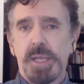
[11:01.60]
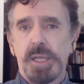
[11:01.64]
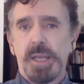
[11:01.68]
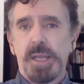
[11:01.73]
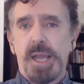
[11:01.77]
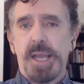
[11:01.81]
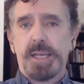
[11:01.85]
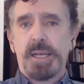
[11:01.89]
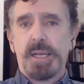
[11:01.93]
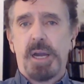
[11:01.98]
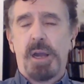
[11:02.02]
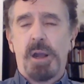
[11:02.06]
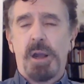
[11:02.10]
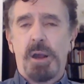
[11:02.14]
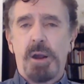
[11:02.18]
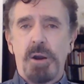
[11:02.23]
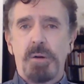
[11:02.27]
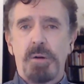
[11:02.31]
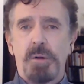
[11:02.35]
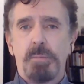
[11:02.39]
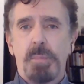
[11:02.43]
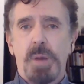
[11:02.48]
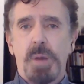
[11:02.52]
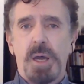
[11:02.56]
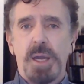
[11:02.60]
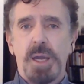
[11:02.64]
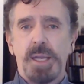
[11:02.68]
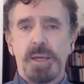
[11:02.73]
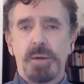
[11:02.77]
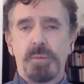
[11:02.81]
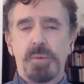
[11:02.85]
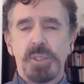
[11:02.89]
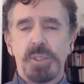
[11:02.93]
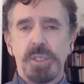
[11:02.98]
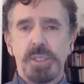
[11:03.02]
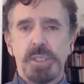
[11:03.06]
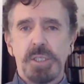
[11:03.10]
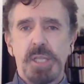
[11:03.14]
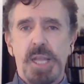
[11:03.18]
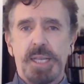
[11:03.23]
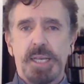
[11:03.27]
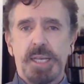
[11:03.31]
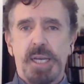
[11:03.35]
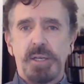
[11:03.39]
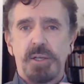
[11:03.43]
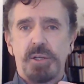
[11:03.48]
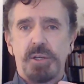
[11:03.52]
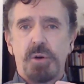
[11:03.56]
like a heart mind, which is
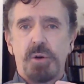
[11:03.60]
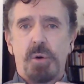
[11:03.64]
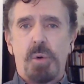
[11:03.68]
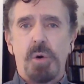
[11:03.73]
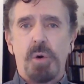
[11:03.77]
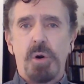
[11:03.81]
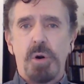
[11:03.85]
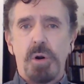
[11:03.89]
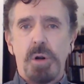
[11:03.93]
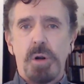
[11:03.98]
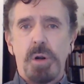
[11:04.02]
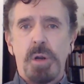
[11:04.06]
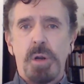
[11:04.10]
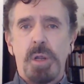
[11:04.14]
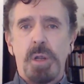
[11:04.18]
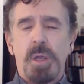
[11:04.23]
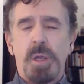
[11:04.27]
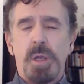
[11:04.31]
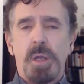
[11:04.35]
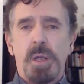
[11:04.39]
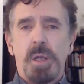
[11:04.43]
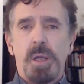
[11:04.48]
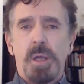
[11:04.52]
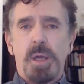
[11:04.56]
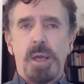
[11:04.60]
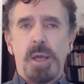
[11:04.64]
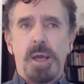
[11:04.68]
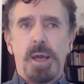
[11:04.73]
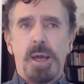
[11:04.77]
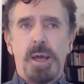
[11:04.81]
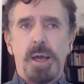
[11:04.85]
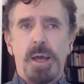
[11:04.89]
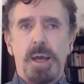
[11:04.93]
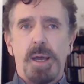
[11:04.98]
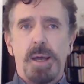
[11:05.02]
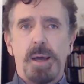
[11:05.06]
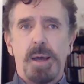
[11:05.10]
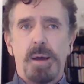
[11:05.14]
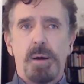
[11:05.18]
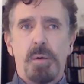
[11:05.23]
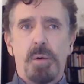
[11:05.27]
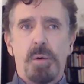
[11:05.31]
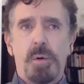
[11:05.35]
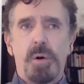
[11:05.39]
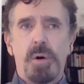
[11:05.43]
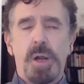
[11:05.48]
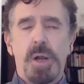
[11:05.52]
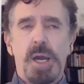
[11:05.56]
like a door
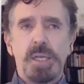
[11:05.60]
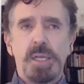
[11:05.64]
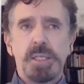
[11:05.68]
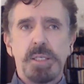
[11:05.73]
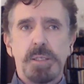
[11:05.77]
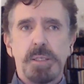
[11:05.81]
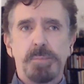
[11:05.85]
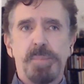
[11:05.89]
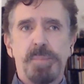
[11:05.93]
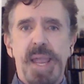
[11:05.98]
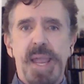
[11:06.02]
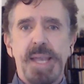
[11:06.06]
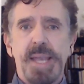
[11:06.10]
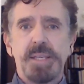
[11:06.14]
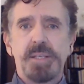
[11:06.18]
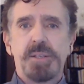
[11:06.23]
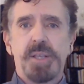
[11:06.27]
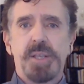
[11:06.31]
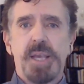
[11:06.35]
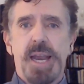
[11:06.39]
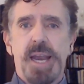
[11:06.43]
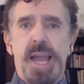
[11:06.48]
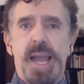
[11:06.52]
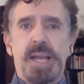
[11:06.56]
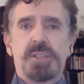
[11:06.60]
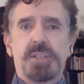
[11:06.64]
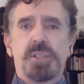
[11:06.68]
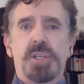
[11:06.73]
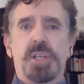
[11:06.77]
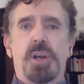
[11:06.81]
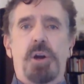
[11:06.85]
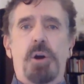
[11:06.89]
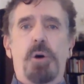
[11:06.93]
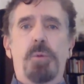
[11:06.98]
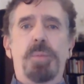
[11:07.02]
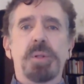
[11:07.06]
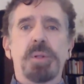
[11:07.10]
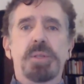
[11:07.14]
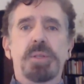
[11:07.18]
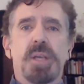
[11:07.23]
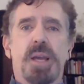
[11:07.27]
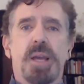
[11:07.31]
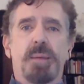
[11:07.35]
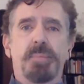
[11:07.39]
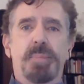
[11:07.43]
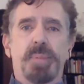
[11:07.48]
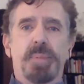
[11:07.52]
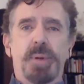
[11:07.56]
or a space that actually opens
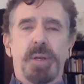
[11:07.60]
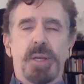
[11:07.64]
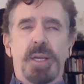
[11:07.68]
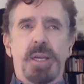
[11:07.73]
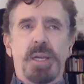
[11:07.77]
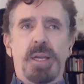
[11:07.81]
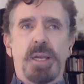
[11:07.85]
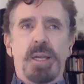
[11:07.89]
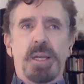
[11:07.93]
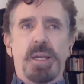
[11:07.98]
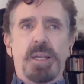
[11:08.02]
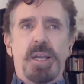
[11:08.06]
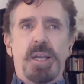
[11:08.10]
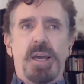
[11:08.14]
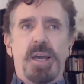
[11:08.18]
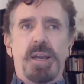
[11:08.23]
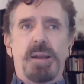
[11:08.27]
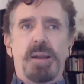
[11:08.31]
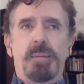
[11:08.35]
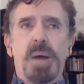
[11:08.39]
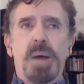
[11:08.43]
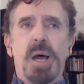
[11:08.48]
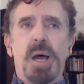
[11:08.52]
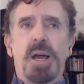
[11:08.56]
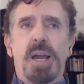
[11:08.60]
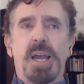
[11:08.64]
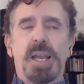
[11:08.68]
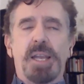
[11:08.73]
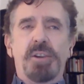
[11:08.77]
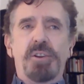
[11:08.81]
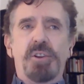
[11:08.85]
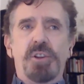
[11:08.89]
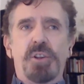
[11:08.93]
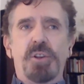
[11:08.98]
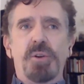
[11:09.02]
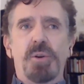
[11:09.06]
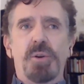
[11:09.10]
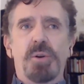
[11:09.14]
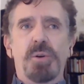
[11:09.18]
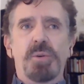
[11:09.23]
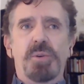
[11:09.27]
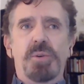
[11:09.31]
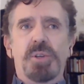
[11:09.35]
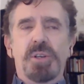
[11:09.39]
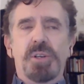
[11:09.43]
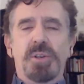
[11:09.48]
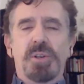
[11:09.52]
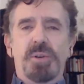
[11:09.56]
up kind of behind you
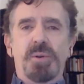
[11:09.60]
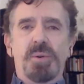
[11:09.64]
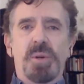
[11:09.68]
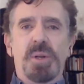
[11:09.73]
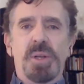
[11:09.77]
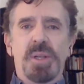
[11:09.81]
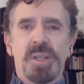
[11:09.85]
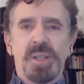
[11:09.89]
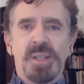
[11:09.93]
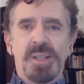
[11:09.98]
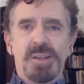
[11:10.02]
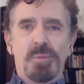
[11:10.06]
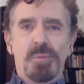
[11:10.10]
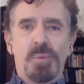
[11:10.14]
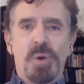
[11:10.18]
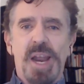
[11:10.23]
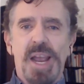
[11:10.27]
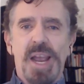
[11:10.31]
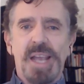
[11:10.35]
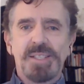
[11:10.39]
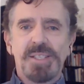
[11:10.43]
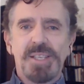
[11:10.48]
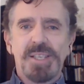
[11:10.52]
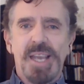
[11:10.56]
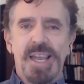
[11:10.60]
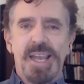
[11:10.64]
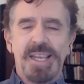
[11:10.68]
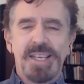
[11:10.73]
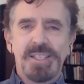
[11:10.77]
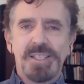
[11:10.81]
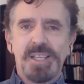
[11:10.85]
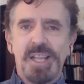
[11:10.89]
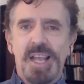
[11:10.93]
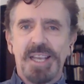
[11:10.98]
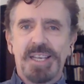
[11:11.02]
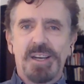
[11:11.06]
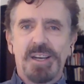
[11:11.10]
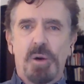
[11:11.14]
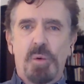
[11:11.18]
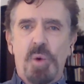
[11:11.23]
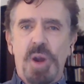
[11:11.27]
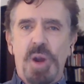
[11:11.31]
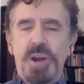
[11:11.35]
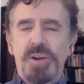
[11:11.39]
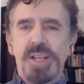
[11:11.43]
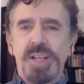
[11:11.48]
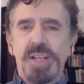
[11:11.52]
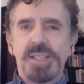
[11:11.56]
to what I say is like
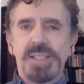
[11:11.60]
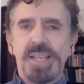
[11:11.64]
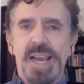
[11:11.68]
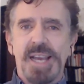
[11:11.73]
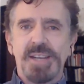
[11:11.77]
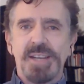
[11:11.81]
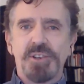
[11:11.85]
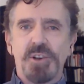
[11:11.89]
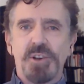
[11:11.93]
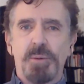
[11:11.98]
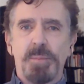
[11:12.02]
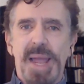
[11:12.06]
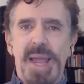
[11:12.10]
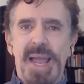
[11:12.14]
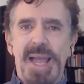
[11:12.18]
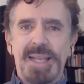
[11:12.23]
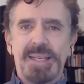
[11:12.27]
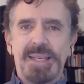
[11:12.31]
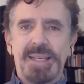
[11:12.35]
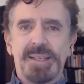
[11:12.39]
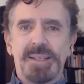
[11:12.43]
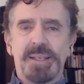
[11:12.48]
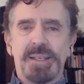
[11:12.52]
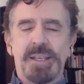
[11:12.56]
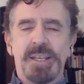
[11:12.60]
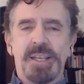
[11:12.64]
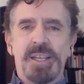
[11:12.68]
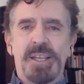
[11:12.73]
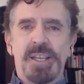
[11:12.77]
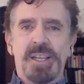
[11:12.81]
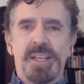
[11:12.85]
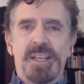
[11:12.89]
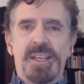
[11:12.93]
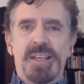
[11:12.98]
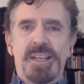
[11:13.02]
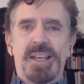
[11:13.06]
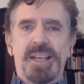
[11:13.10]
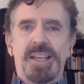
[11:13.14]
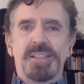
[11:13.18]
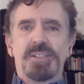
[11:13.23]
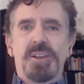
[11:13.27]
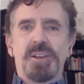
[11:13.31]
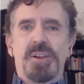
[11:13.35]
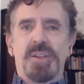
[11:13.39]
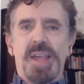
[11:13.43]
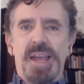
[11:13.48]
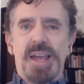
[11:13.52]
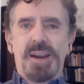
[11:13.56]
awareness has your back. And
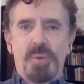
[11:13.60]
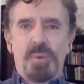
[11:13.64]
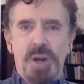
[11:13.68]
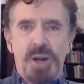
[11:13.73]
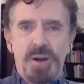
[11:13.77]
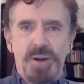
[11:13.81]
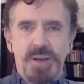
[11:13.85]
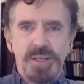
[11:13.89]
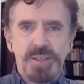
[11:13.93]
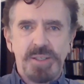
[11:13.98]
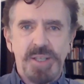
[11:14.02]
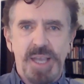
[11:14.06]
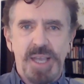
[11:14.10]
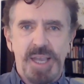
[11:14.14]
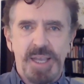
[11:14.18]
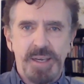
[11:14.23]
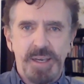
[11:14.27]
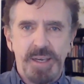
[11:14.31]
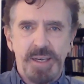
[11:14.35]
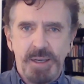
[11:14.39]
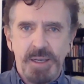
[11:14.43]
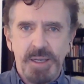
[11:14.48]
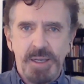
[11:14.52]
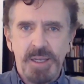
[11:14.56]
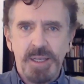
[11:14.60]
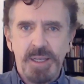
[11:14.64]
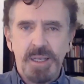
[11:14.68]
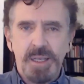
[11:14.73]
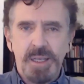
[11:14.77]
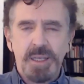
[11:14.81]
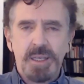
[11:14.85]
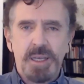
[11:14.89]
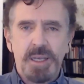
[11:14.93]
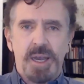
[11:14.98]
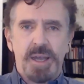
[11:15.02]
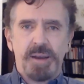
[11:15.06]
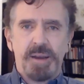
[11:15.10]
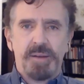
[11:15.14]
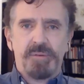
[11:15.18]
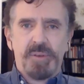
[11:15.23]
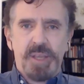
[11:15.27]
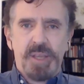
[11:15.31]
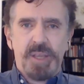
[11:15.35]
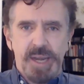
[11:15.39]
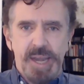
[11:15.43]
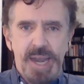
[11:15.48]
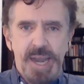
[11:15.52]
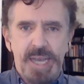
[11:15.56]
so that awareness then kind of
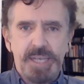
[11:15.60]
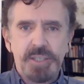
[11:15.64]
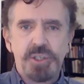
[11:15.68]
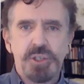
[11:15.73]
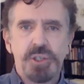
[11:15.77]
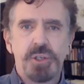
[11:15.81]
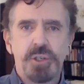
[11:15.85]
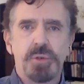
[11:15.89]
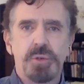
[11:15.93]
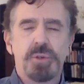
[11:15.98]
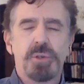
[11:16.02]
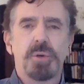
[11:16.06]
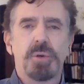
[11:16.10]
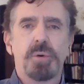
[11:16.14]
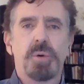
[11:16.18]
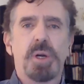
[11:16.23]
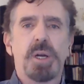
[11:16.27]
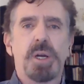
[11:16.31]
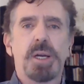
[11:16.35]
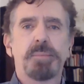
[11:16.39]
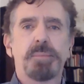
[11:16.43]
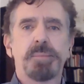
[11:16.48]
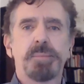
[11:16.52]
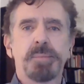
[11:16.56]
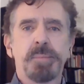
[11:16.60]
connects you to a,